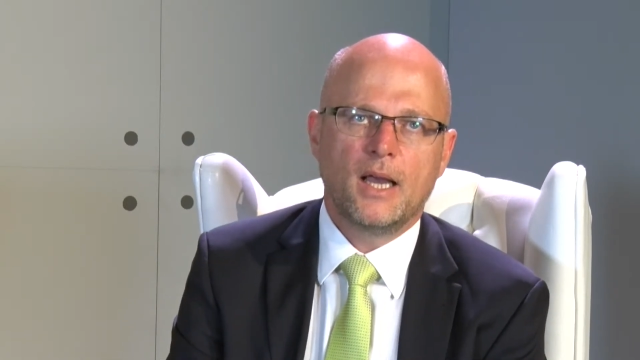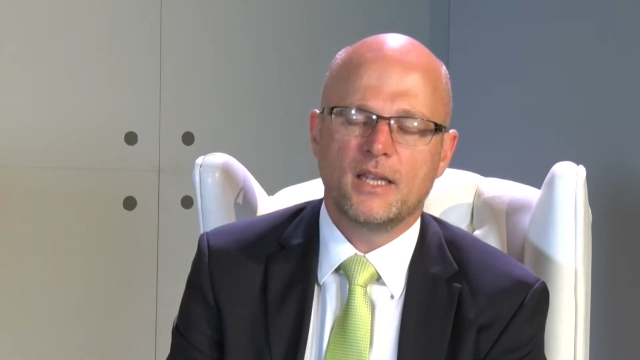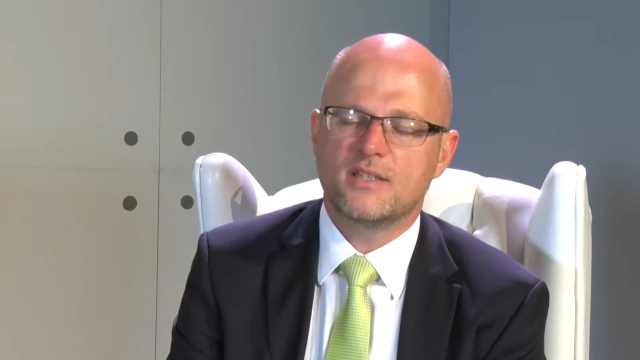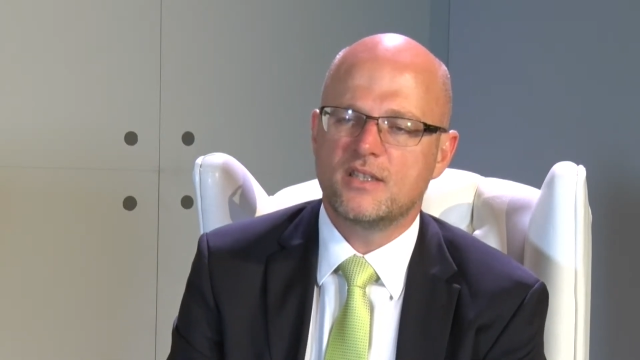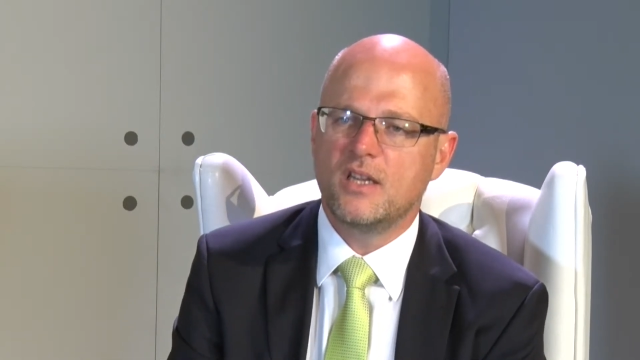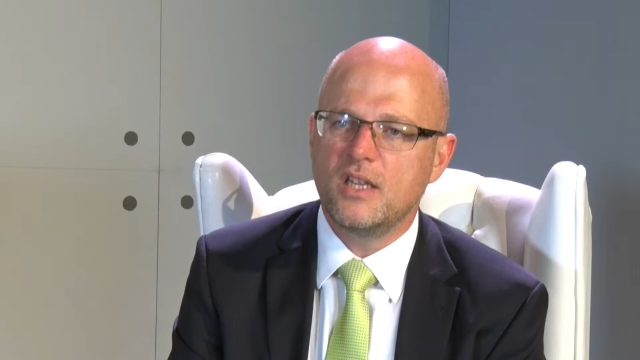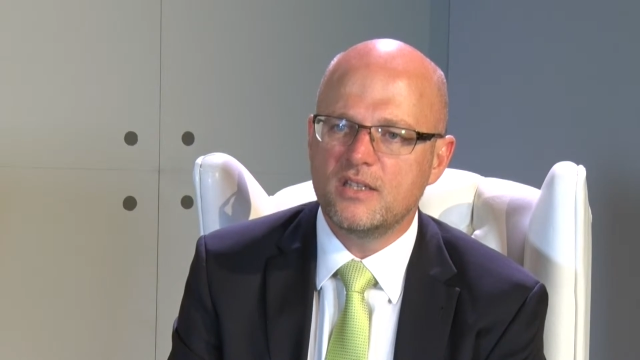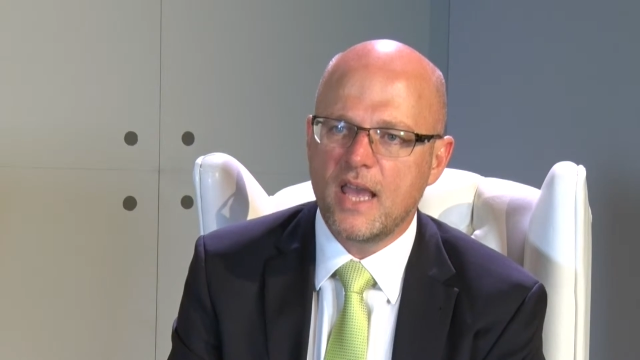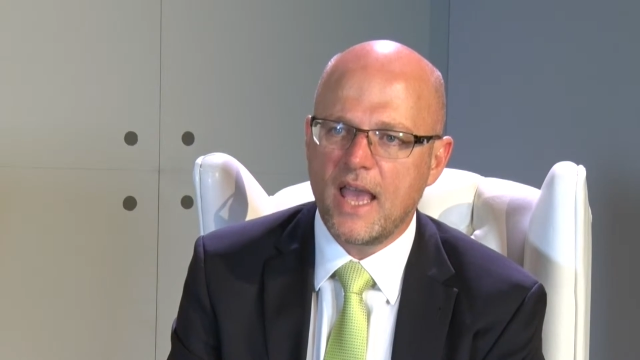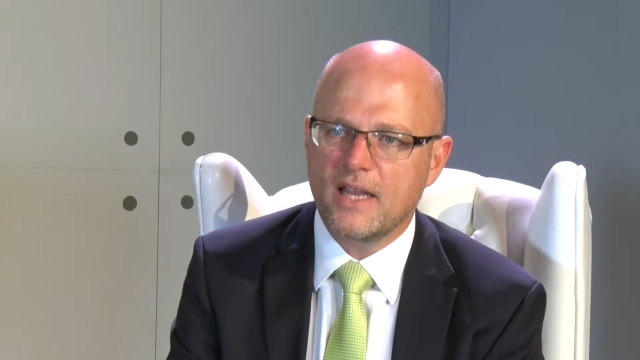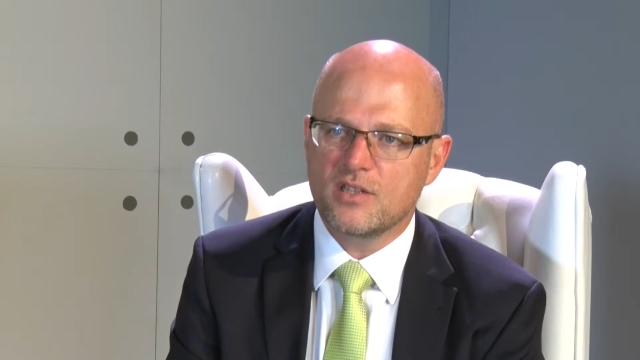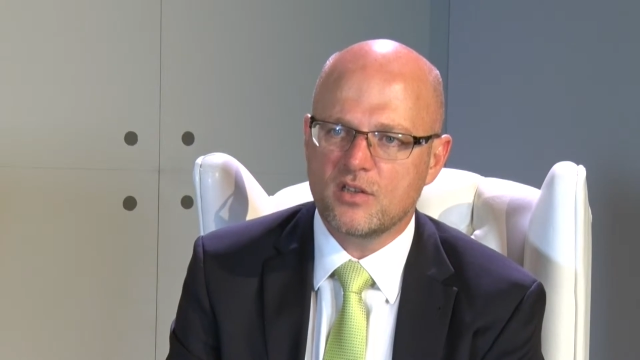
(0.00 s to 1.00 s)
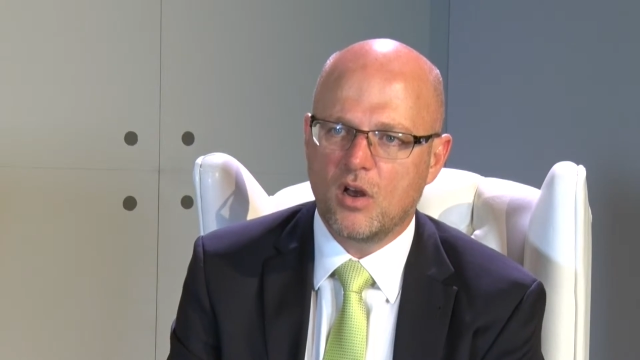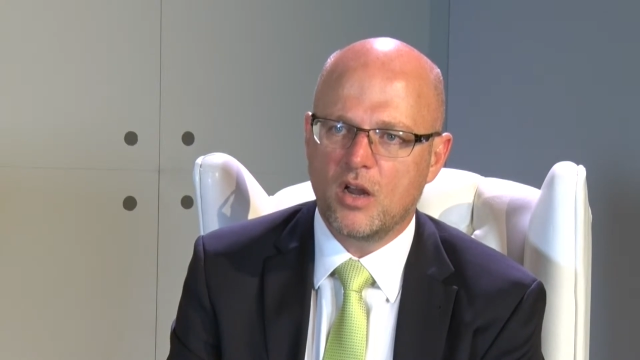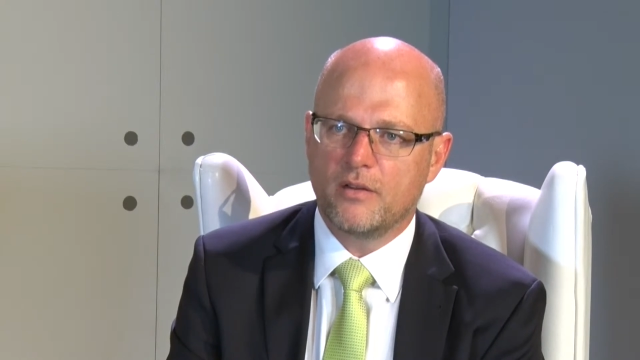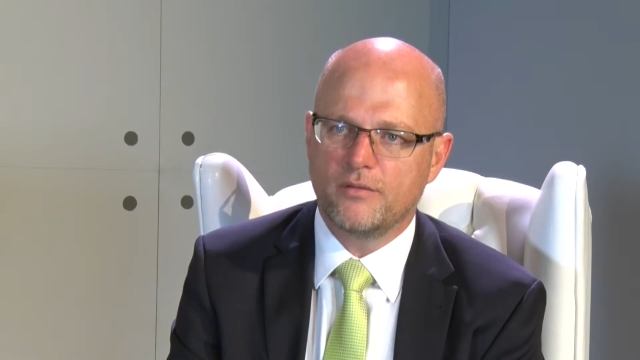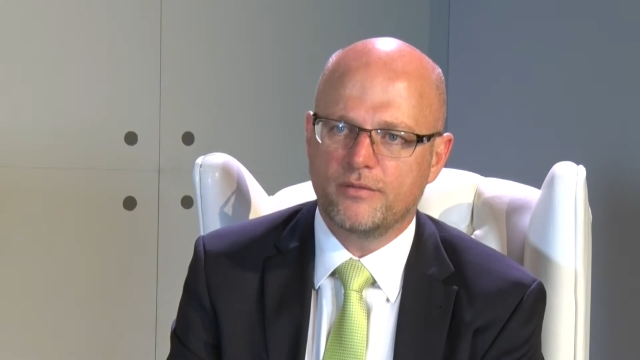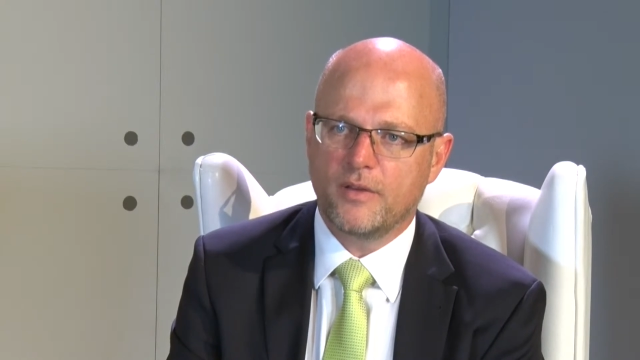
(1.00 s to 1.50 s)
cities outside
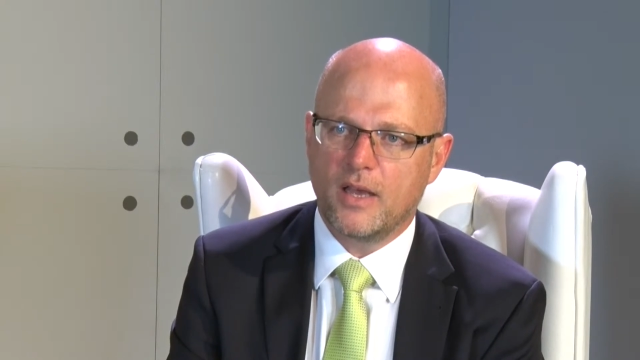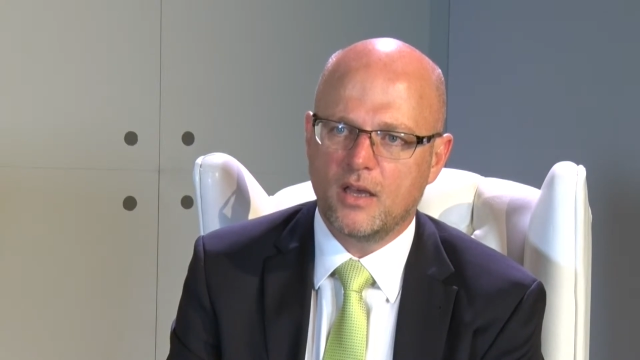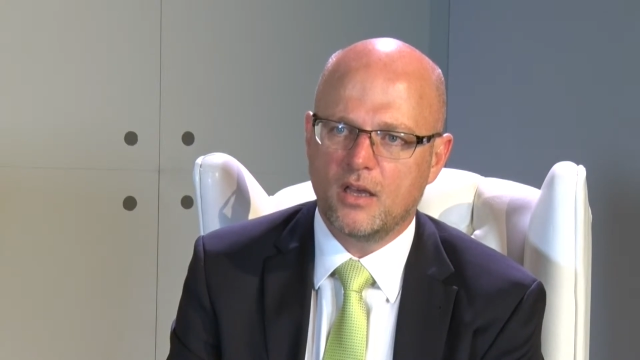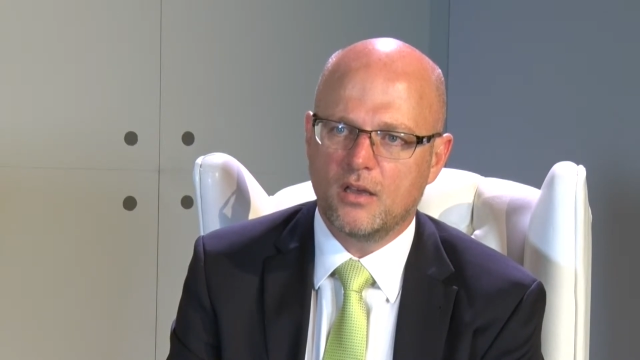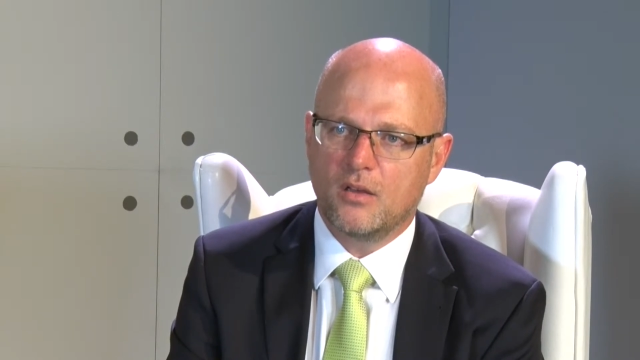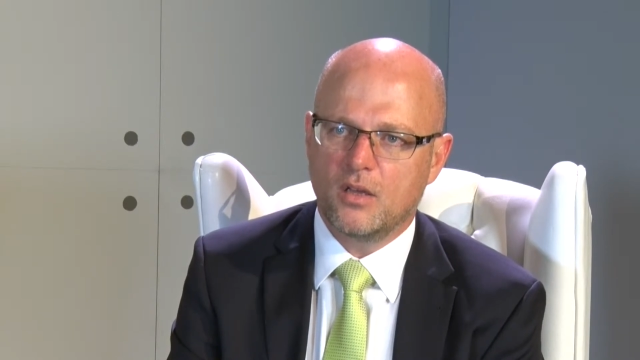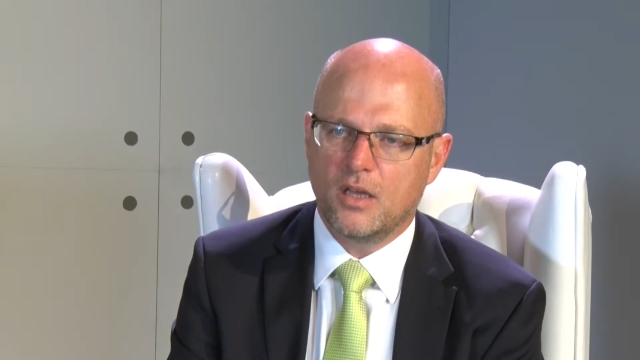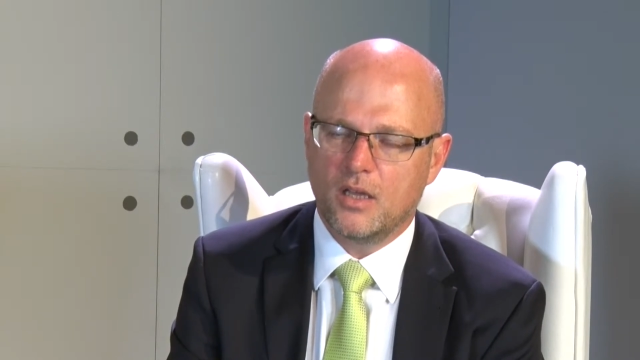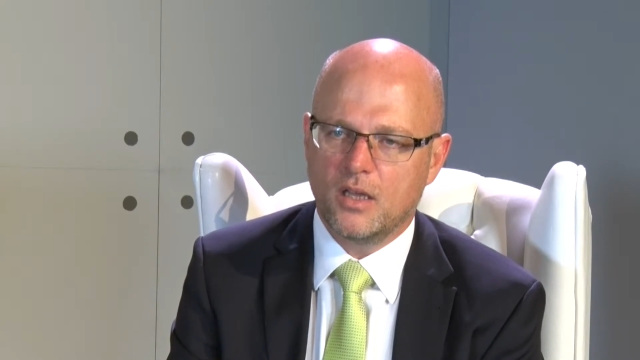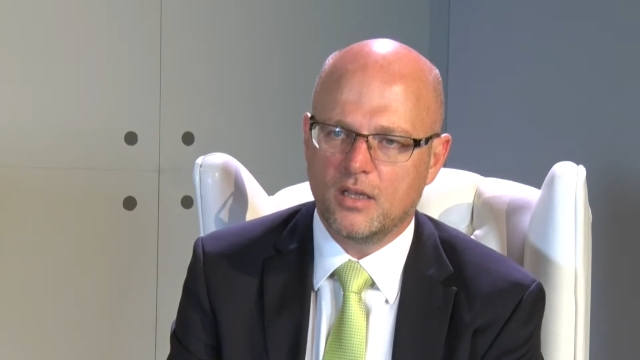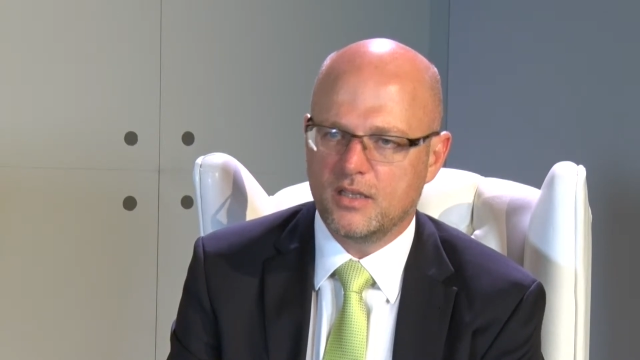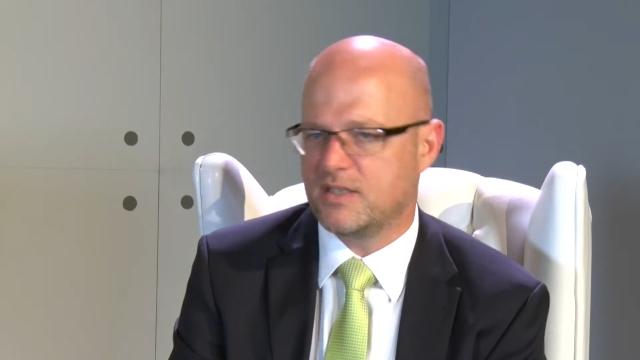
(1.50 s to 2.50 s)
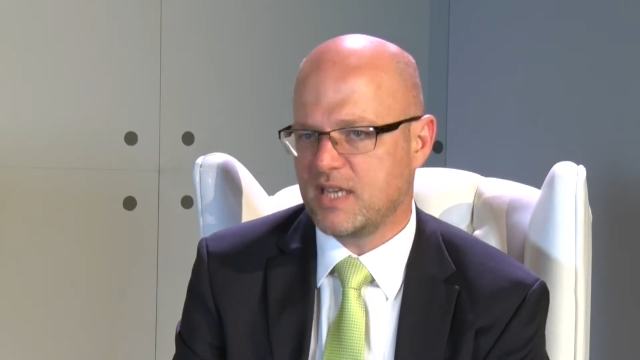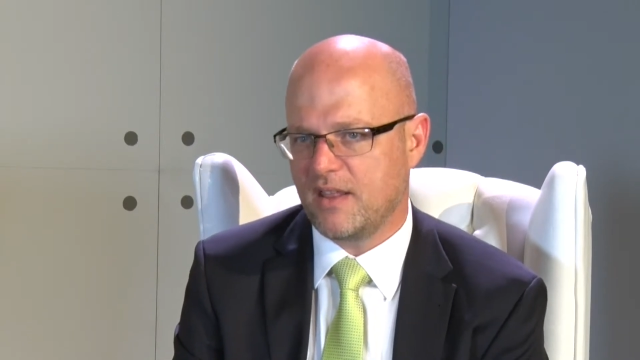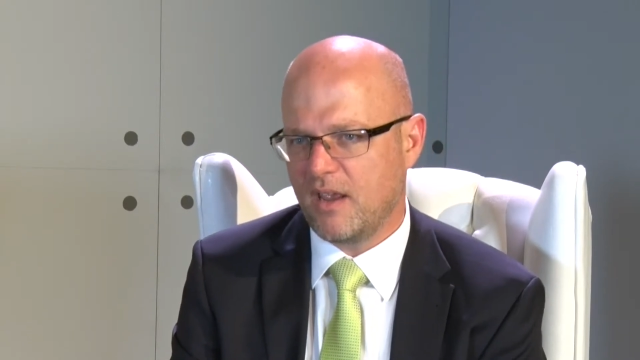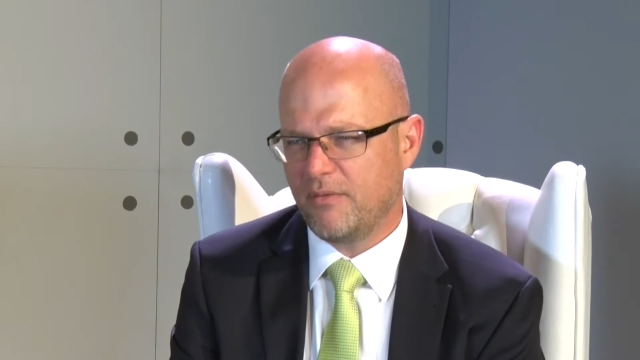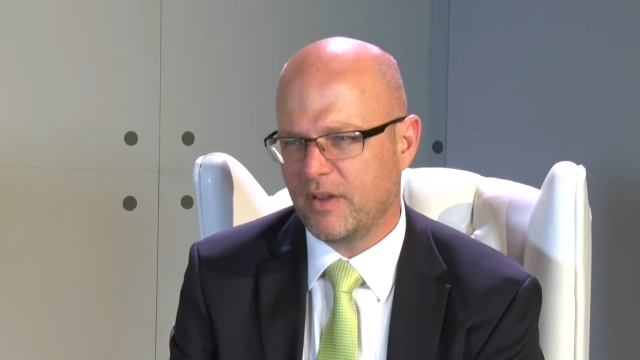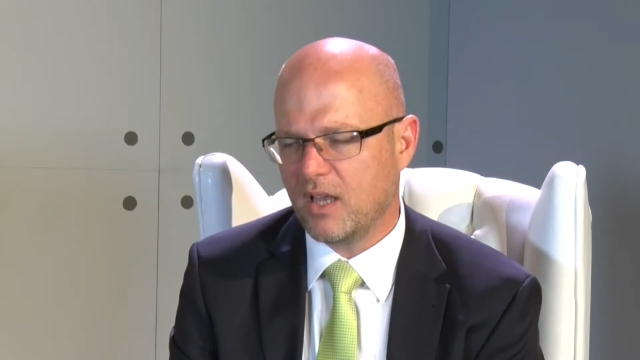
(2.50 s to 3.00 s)
of
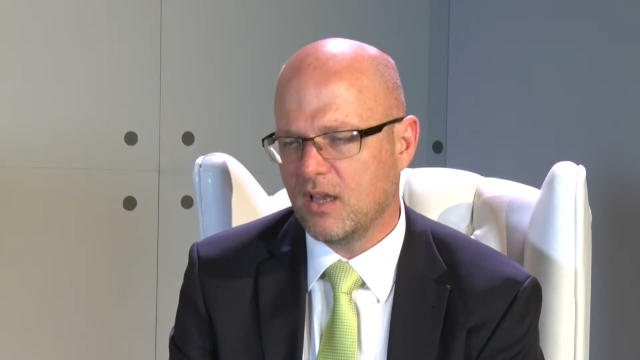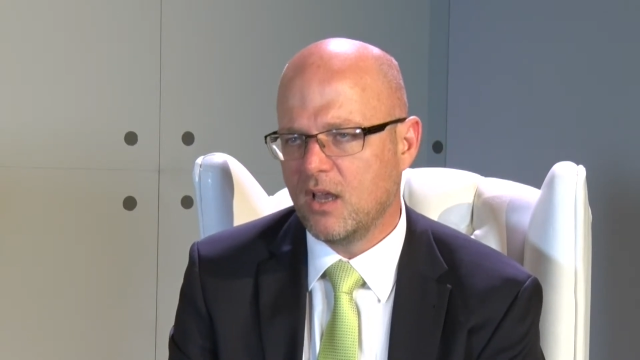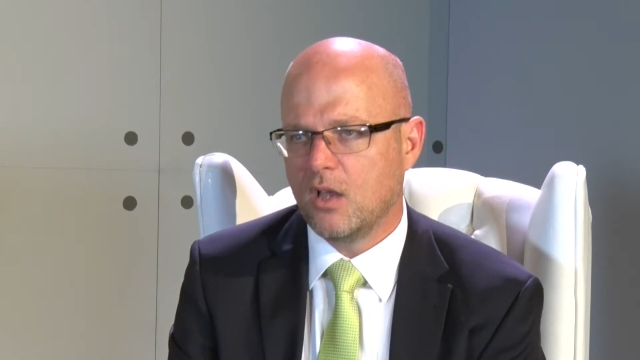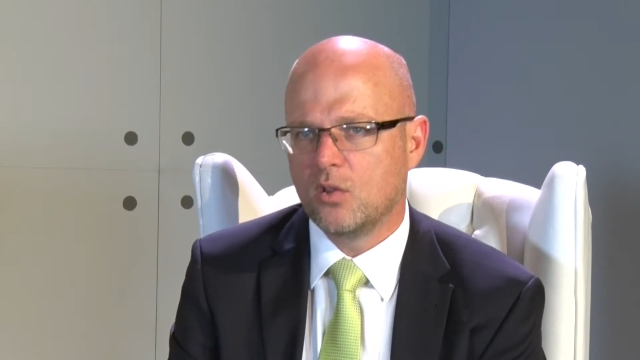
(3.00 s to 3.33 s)
South Africa,